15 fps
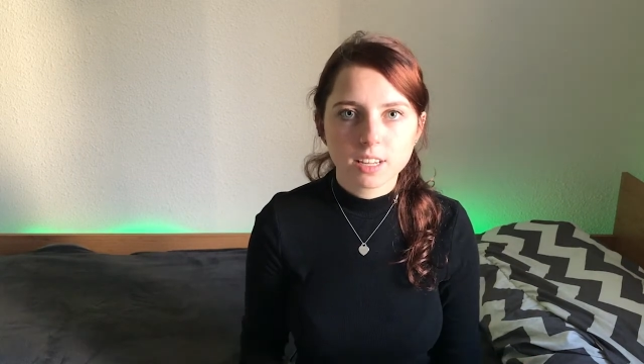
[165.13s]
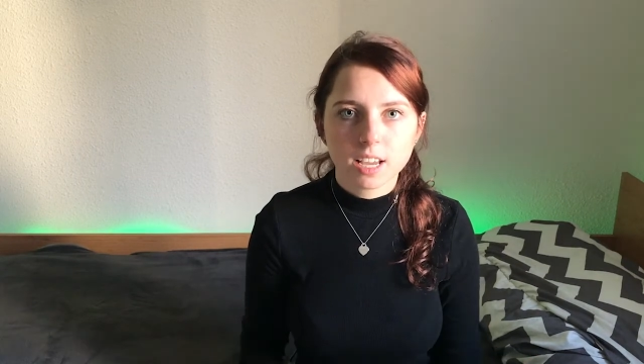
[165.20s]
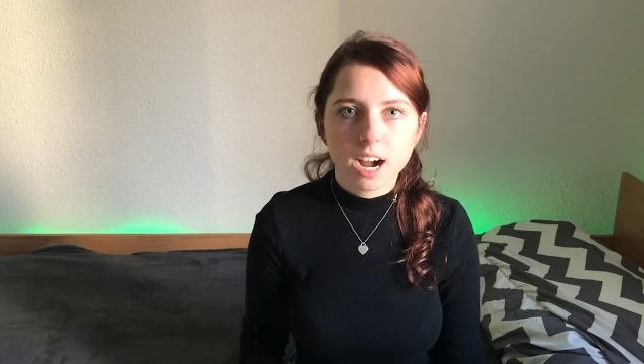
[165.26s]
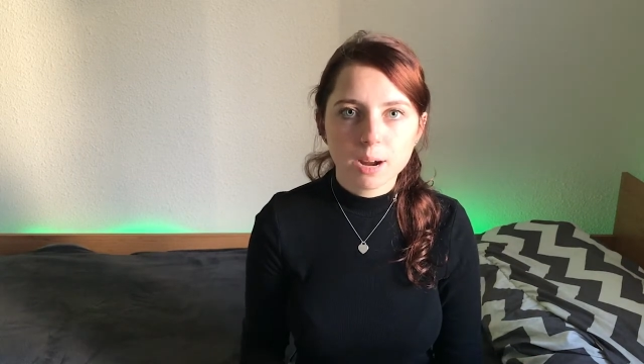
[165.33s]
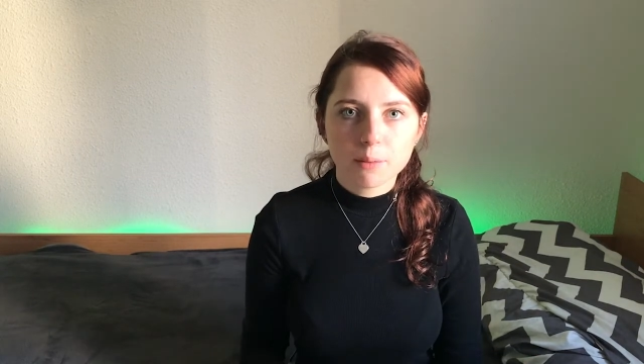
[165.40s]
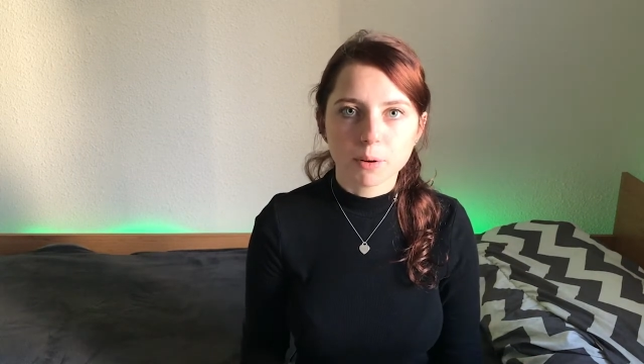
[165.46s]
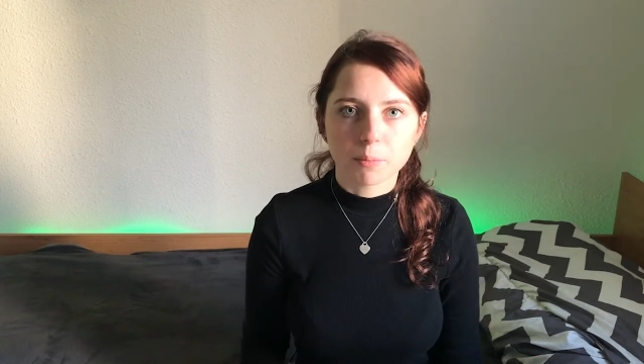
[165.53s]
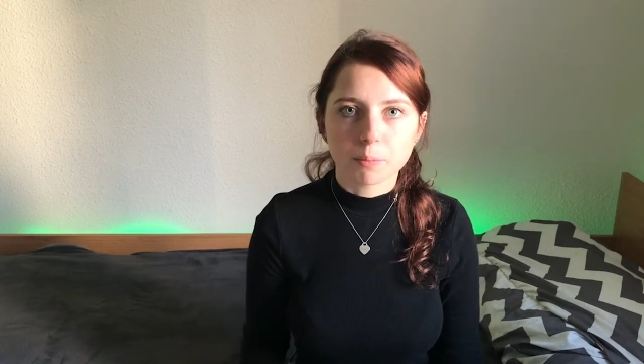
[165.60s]

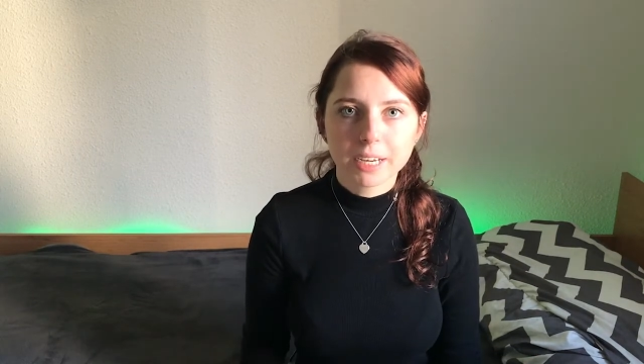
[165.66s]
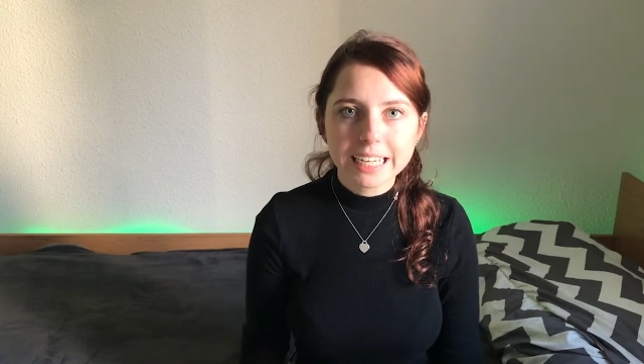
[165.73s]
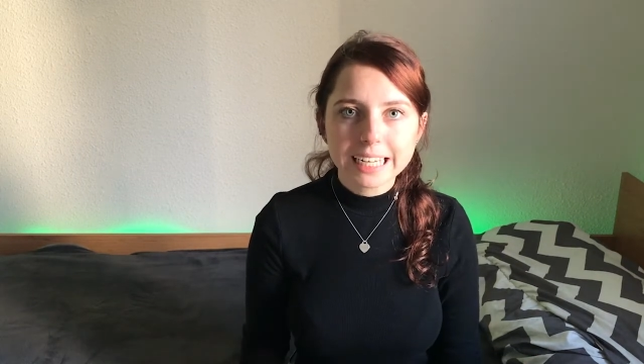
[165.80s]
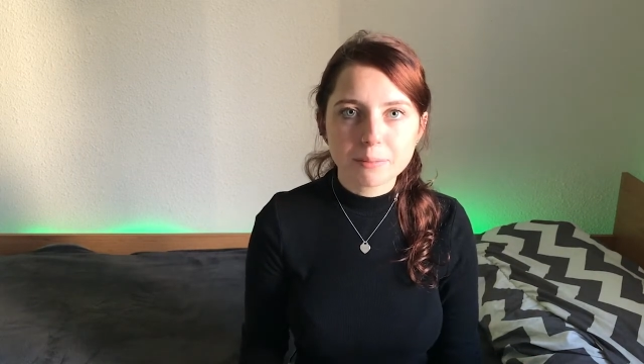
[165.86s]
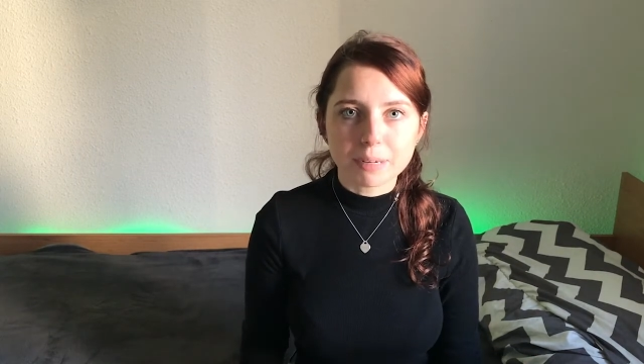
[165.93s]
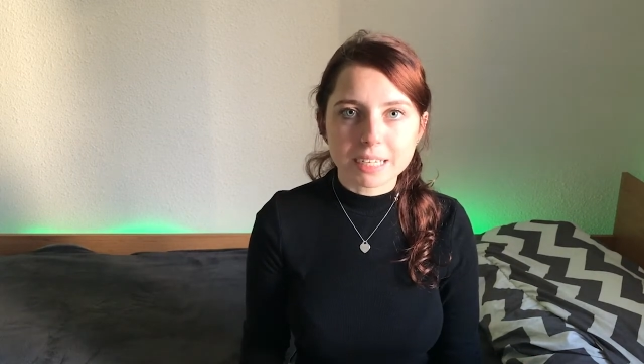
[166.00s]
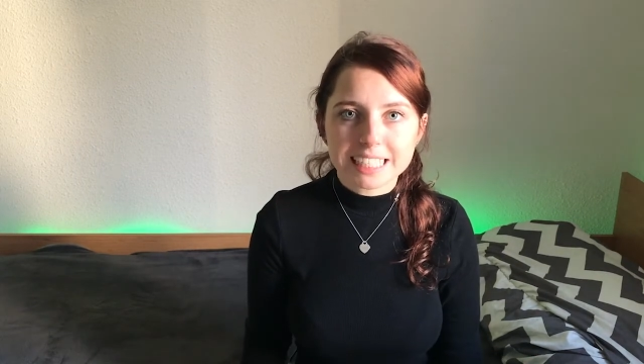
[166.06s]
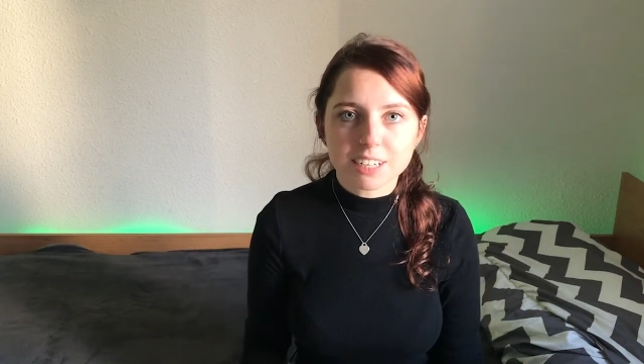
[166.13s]
I'm
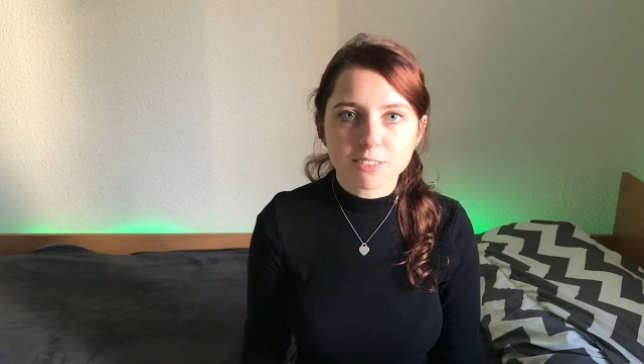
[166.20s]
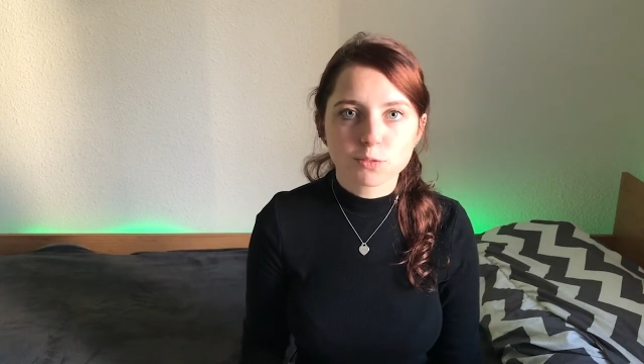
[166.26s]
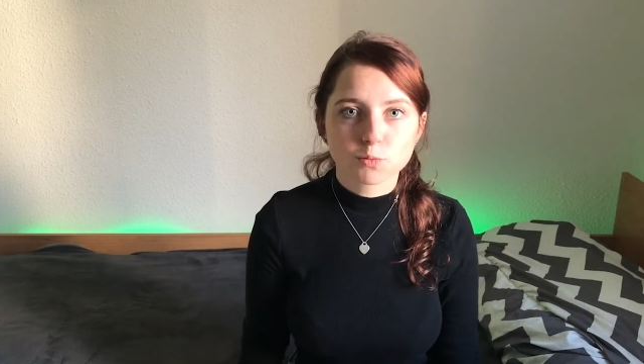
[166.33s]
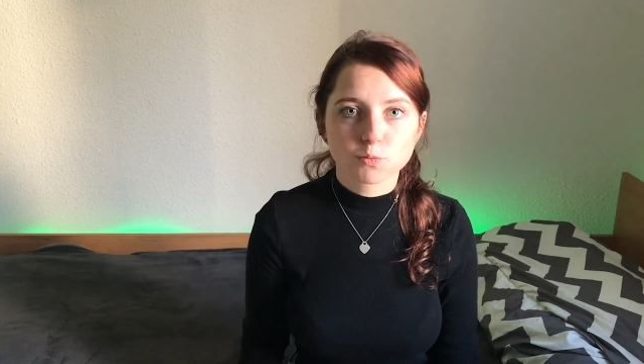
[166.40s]
repeating myself